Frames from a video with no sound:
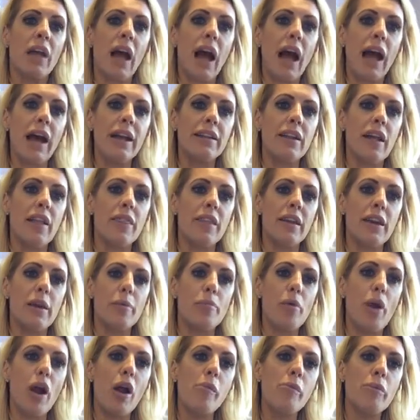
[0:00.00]
And the
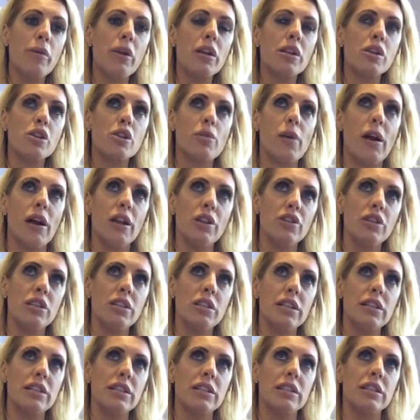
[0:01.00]
appropriateness
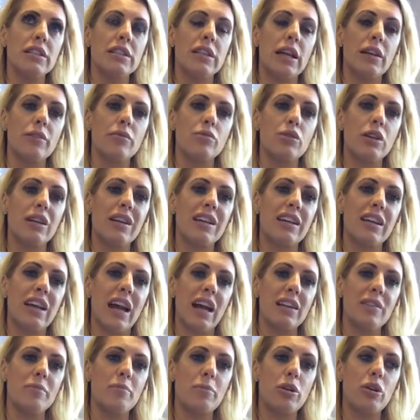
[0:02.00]
question considers, like,
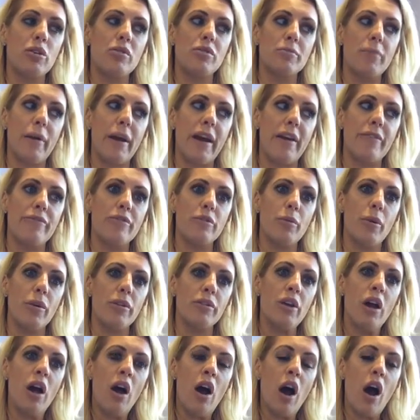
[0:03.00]
can it be used by
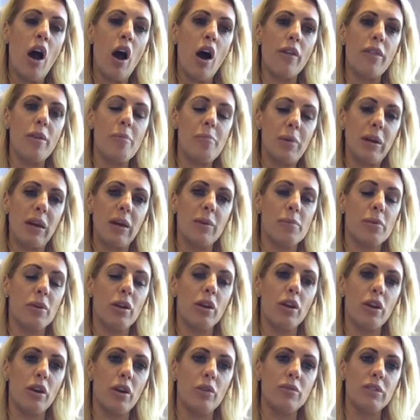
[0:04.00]
everyone? Are there
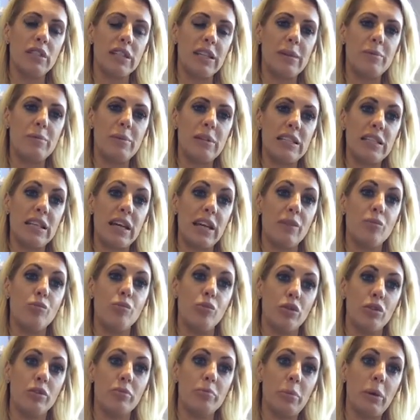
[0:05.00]
people who CBT
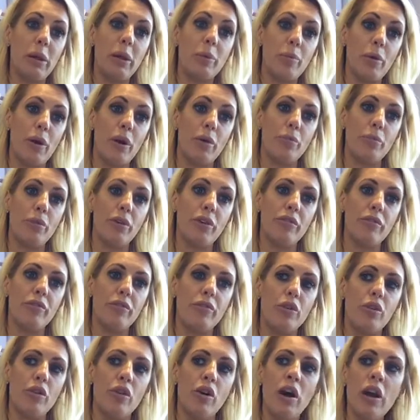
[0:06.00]
wouldn't be appropriate
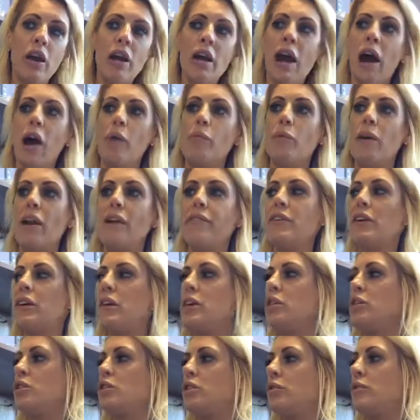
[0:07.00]
for? And whenever
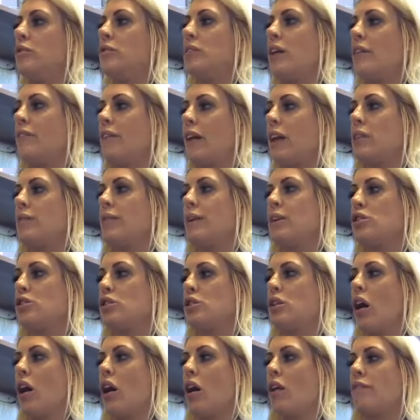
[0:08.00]
you can do an
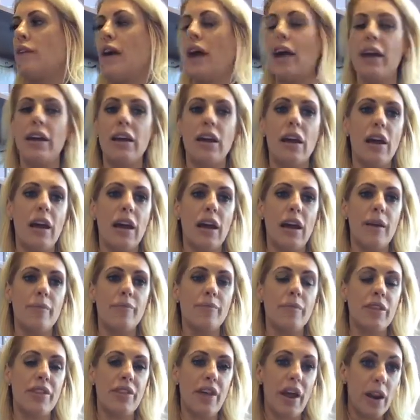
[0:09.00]
evaluation of a
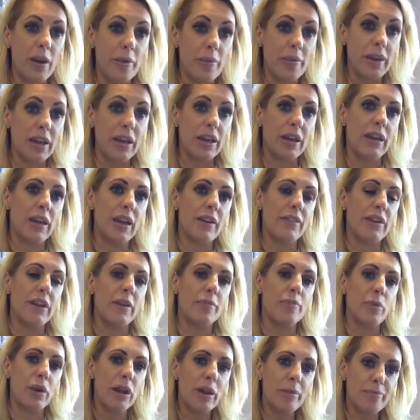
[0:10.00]
therapy, if you
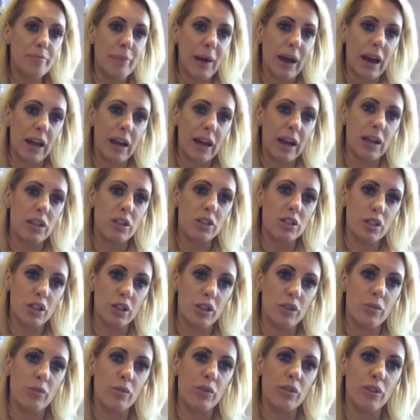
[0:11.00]
can bring it back
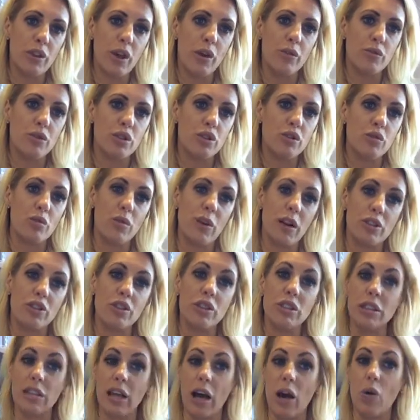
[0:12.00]
to those two
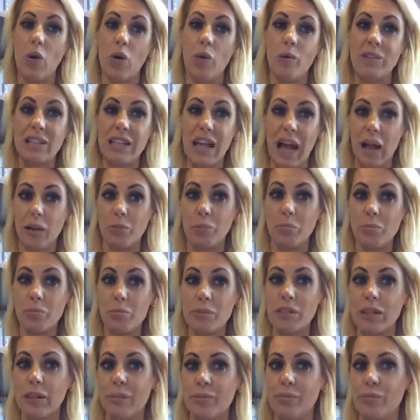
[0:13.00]
questions, that always
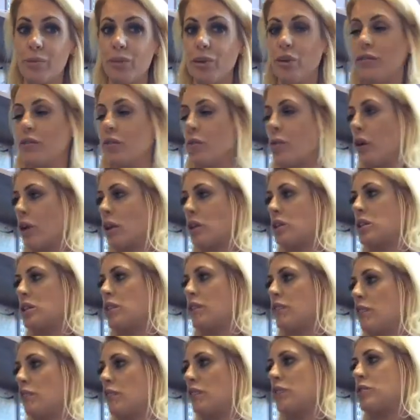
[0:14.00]
helps improve the quality
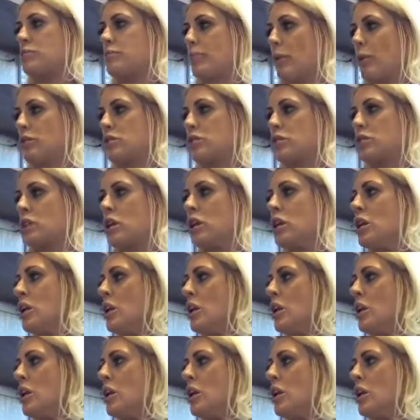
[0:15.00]
of your response.